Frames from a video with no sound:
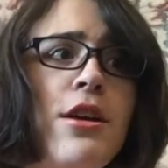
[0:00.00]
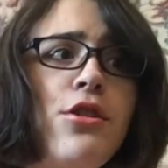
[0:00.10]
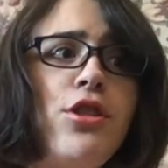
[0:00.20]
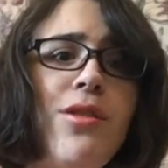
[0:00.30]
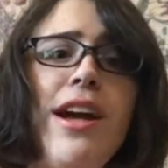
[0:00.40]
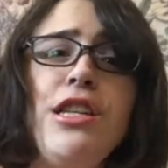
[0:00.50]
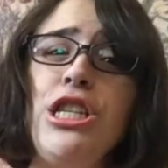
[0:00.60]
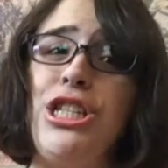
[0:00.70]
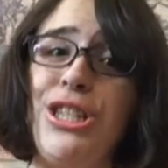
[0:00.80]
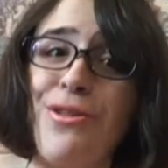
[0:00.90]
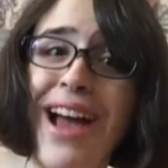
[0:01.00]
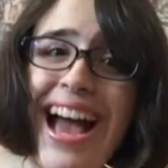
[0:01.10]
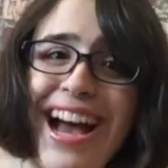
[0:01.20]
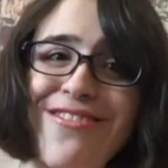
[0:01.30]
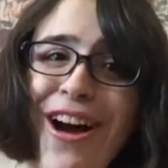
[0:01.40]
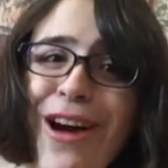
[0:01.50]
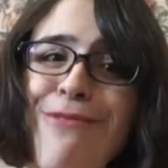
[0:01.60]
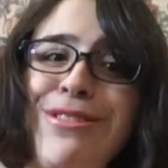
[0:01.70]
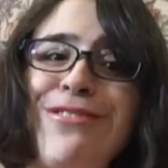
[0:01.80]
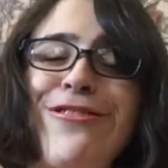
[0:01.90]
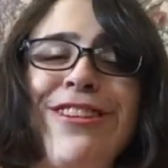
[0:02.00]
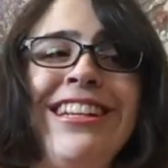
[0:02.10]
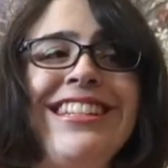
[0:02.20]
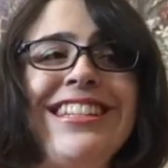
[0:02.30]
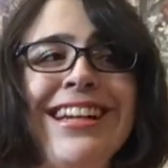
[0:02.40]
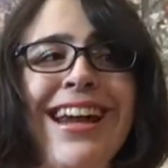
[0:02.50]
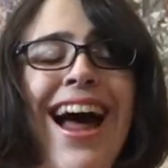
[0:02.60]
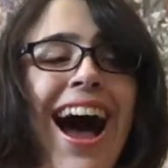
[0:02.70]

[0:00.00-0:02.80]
So I do have hopes for Winston.